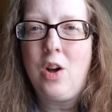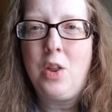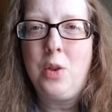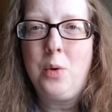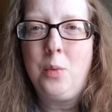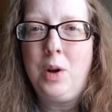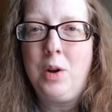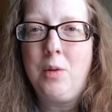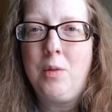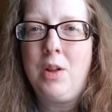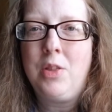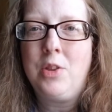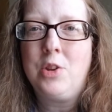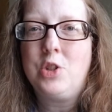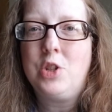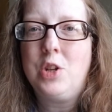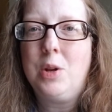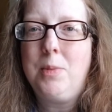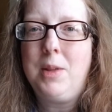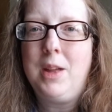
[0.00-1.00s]
all the way around the
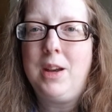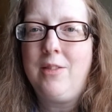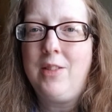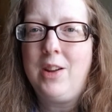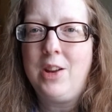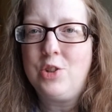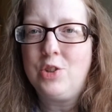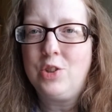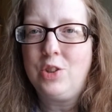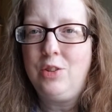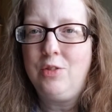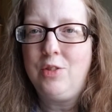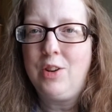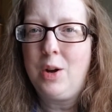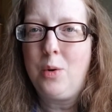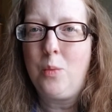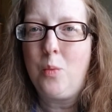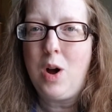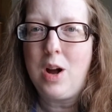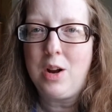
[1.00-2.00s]
ship that eventually you've
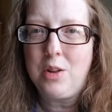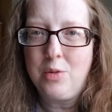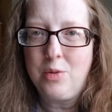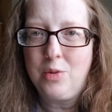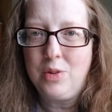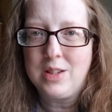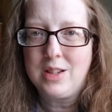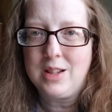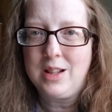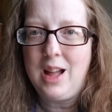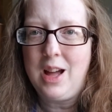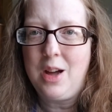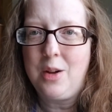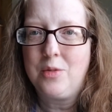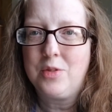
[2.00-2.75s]
got to walk through this cloud